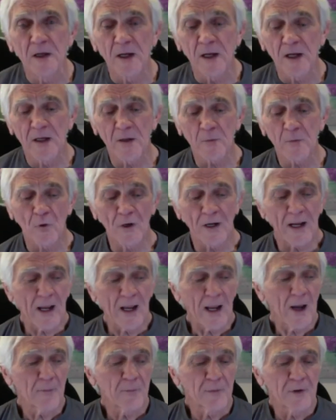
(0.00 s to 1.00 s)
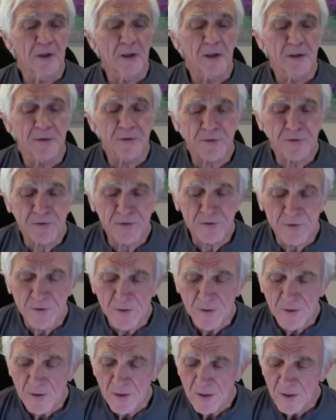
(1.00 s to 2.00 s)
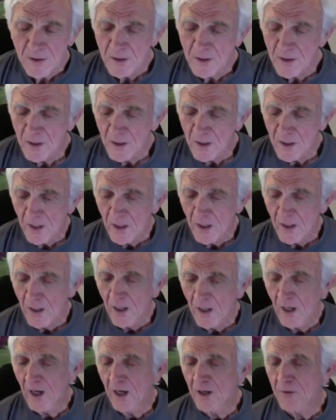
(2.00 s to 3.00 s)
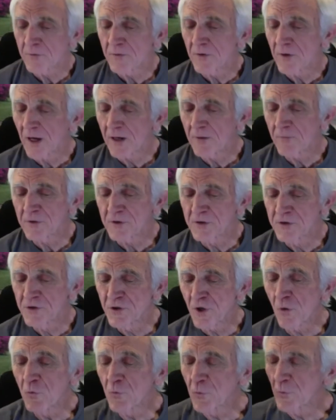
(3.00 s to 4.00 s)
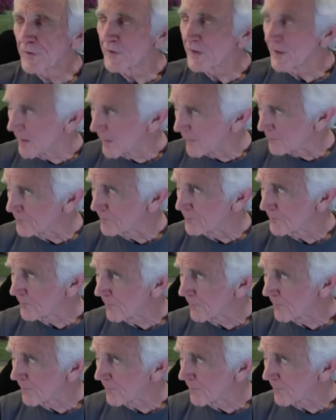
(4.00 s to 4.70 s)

And what happened is I, I would joke with him.